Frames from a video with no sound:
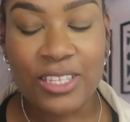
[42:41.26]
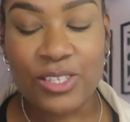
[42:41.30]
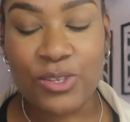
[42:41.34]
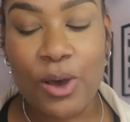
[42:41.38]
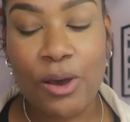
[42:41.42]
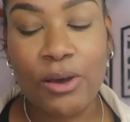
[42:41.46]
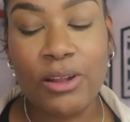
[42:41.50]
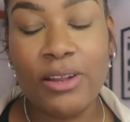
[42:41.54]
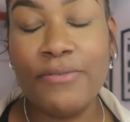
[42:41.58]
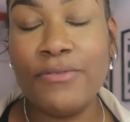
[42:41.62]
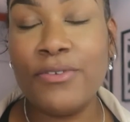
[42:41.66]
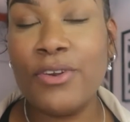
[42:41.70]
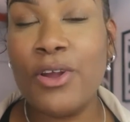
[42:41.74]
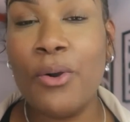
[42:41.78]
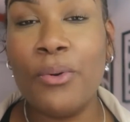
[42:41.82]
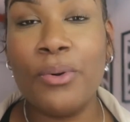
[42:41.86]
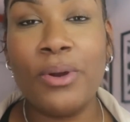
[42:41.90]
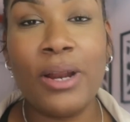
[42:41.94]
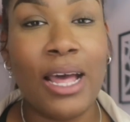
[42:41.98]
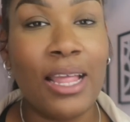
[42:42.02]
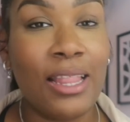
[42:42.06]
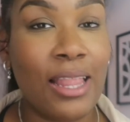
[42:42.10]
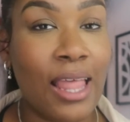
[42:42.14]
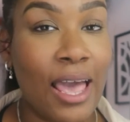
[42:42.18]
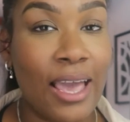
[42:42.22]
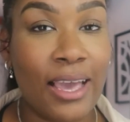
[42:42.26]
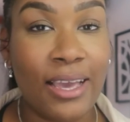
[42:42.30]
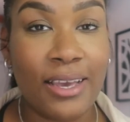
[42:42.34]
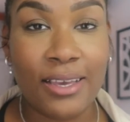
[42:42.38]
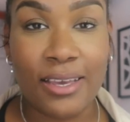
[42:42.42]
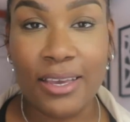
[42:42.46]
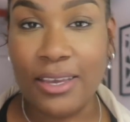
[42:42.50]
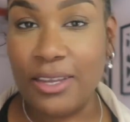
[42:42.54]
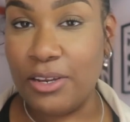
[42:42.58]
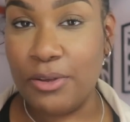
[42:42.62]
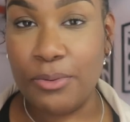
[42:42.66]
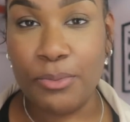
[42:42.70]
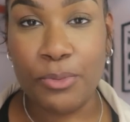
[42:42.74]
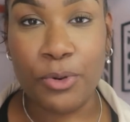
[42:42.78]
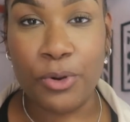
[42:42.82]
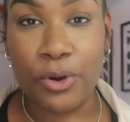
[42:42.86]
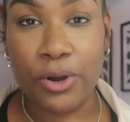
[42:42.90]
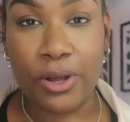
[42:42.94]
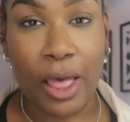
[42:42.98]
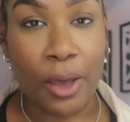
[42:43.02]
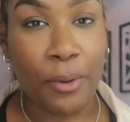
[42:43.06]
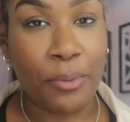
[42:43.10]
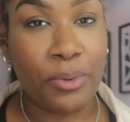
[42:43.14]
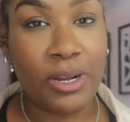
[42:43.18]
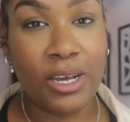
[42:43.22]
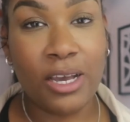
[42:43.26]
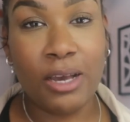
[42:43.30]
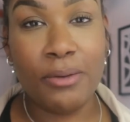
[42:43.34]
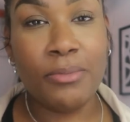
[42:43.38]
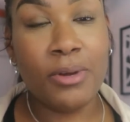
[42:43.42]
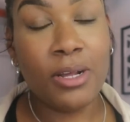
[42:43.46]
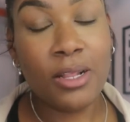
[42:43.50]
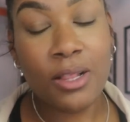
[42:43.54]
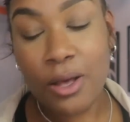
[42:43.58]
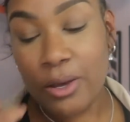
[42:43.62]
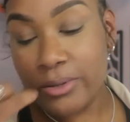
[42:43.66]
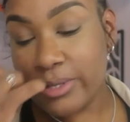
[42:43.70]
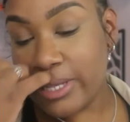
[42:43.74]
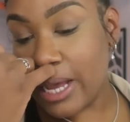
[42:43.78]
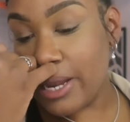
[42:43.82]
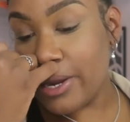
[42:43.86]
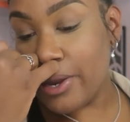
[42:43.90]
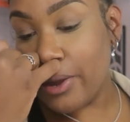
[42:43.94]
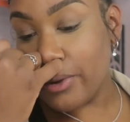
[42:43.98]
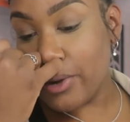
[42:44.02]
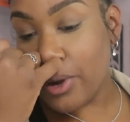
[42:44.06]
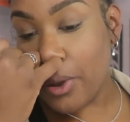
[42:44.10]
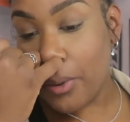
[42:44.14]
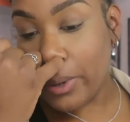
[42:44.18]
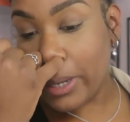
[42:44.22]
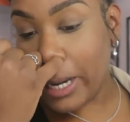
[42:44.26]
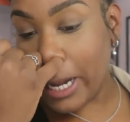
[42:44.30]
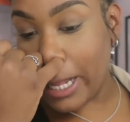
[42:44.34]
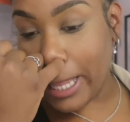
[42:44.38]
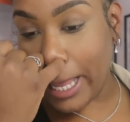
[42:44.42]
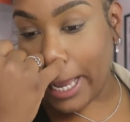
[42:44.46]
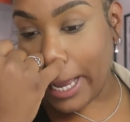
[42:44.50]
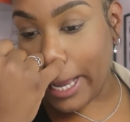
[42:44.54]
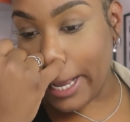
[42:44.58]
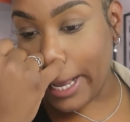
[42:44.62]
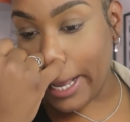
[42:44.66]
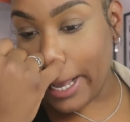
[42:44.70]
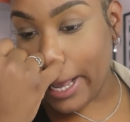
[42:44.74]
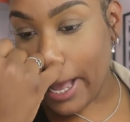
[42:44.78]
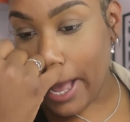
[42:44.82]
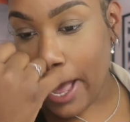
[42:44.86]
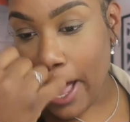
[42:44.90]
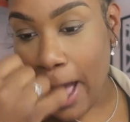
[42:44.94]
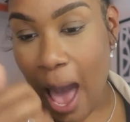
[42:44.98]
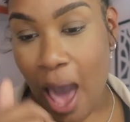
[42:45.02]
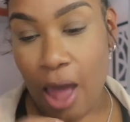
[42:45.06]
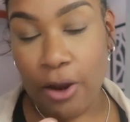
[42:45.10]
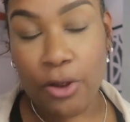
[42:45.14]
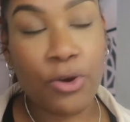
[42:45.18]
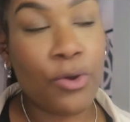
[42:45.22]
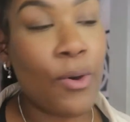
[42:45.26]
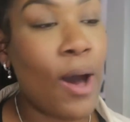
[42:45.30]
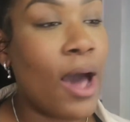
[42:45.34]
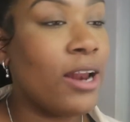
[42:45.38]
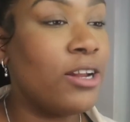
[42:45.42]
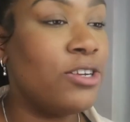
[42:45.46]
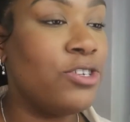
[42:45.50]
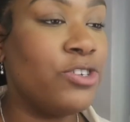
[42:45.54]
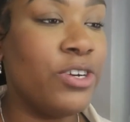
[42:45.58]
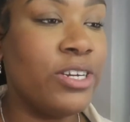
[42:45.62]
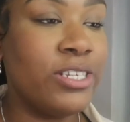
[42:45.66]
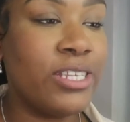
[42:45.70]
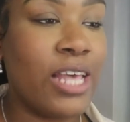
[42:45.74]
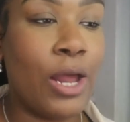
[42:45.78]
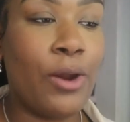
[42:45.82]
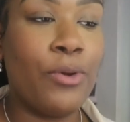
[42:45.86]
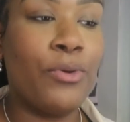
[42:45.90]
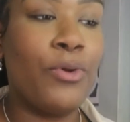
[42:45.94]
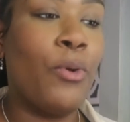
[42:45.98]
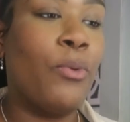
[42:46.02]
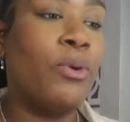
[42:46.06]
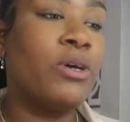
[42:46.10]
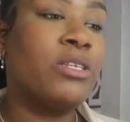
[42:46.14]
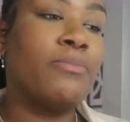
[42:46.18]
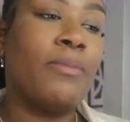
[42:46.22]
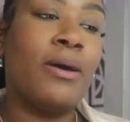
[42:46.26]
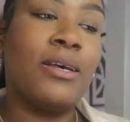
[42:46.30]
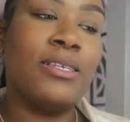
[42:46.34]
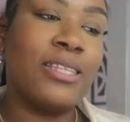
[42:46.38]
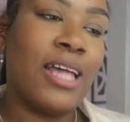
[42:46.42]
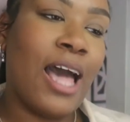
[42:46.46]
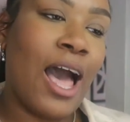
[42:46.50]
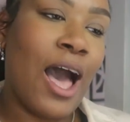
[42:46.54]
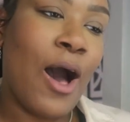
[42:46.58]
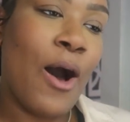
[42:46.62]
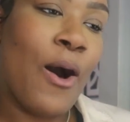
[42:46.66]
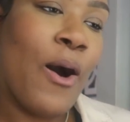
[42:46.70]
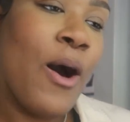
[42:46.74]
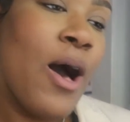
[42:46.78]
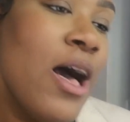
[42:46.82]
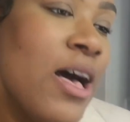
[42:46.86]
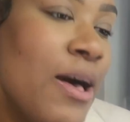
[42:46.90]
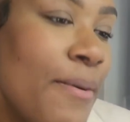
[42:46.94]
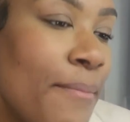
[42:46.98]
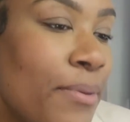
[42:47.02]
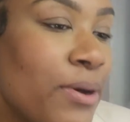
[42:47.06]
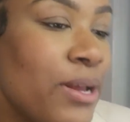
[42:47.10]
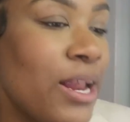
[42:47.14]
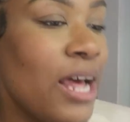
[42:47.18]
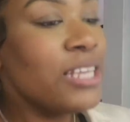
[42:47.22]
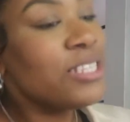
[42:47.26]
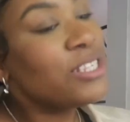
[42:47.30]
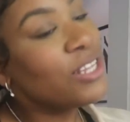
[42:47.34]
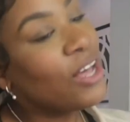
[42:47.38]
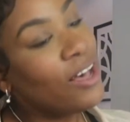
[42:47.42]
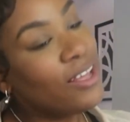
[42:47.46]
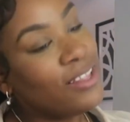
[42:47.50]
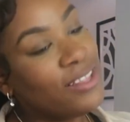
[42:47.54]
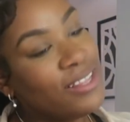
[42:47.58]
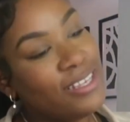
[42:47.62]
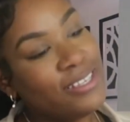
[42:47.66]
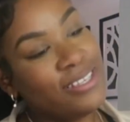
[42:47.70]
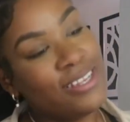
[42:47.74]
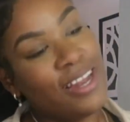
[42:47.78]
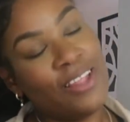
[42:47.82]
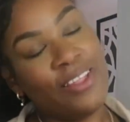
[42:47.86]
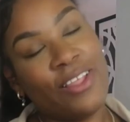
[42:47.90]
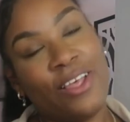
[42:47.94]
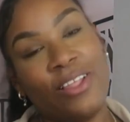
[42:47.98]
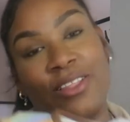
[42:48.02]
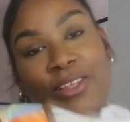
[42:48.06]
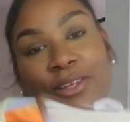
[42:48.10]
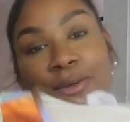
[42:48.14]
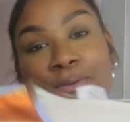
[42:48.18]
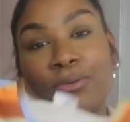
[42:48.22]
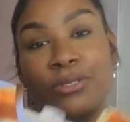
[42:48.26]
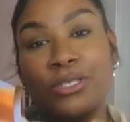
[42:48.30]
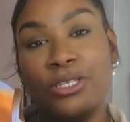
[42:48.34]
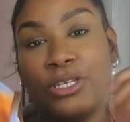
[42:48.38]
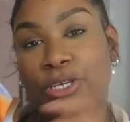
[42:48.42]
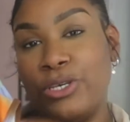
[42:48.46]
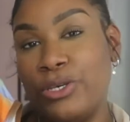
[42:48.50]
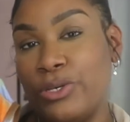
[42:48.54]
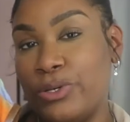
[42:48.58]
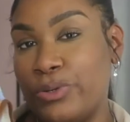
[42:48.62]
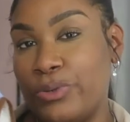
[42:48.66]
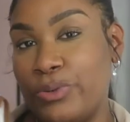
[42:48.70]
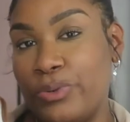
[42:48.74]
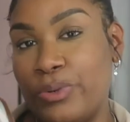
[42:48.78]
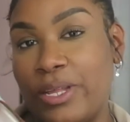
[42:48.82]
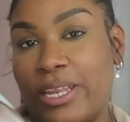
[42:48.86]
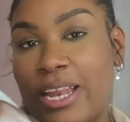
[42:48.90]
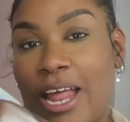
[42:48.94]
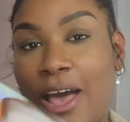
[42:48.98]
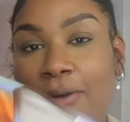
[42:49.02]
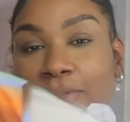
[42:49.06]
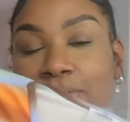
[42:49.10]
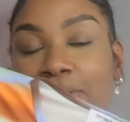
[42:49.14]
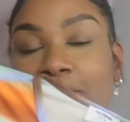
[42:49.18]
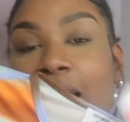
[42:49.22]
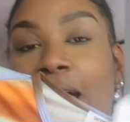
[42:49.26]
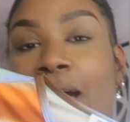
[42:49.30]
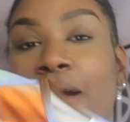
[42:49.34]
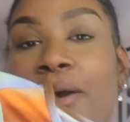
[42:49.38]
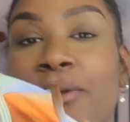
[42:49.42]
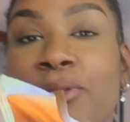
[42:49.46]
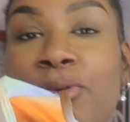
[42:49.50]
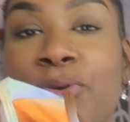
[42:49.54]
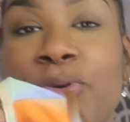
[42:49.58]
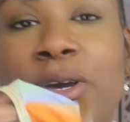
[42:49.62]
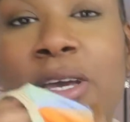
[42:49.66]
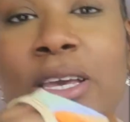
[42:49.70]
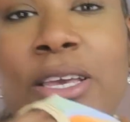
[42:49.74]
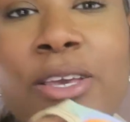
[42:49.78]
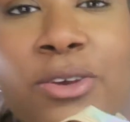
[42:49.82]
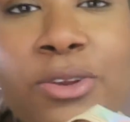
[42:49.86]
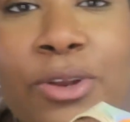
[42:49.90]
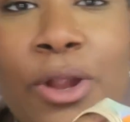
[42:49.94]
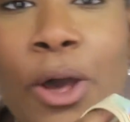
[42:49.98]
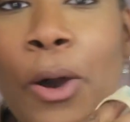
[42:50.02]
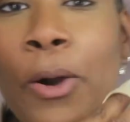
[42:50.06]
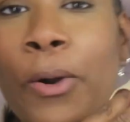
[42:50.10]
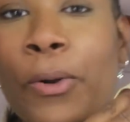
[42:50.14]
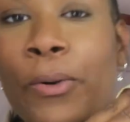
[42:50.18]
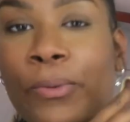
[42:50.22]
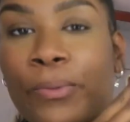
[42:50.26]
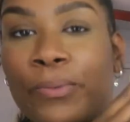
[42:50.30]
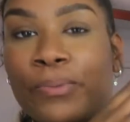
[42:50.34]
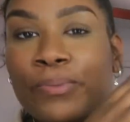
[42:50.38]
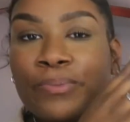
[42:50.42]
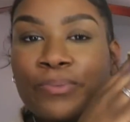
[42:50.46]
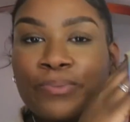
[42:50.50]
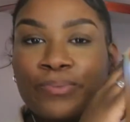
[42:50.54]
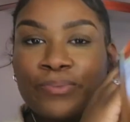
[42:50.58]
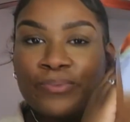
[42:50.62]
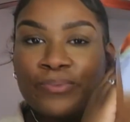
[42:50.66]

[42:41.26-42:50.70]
so i don't even know what i like anymore like when it comes to clothes i don't know what i like I don't know how to dress. I don't know what's my style. But I saw this and I thought that was cute. And I was like, you can, you know,